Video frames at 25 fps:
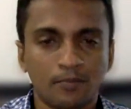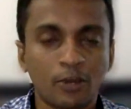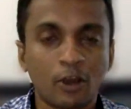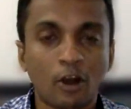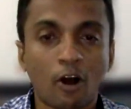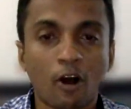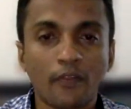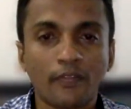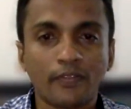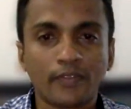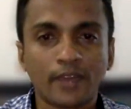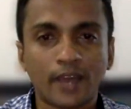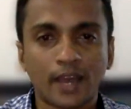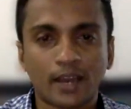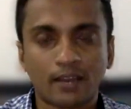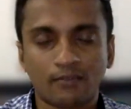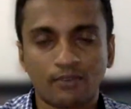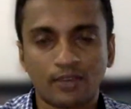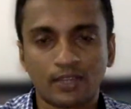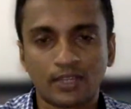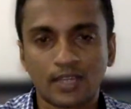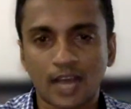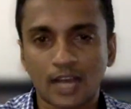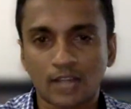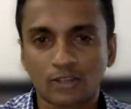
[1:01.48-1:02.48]
beyond
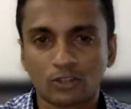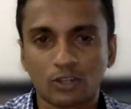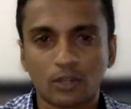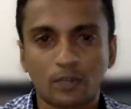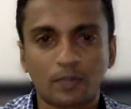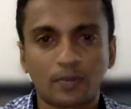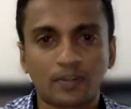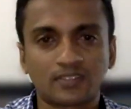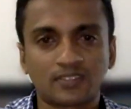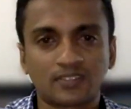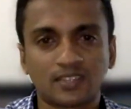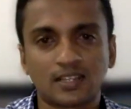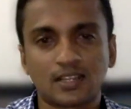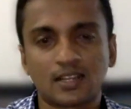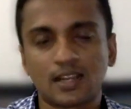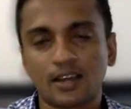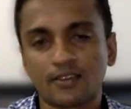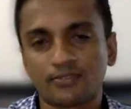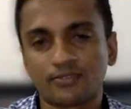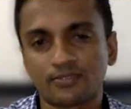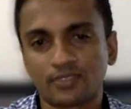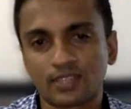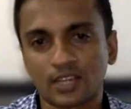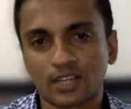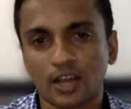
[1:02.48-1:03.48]
that, whether actually the president
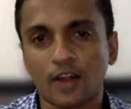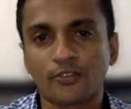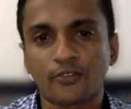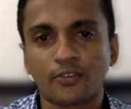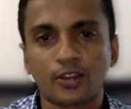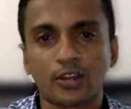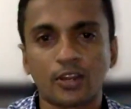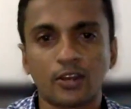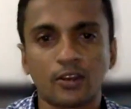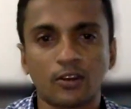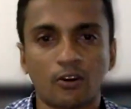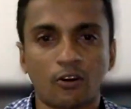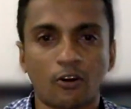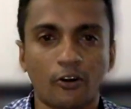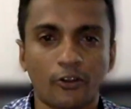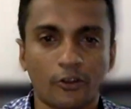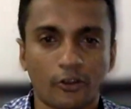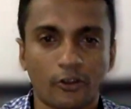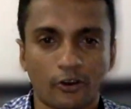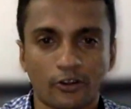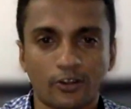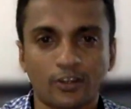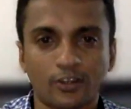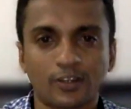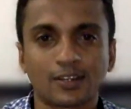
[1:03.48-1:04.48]
left the country or
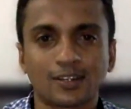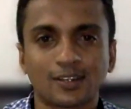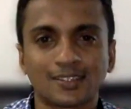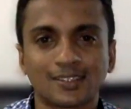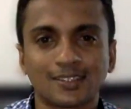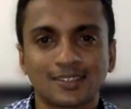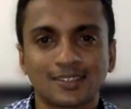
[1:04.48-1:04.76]
not.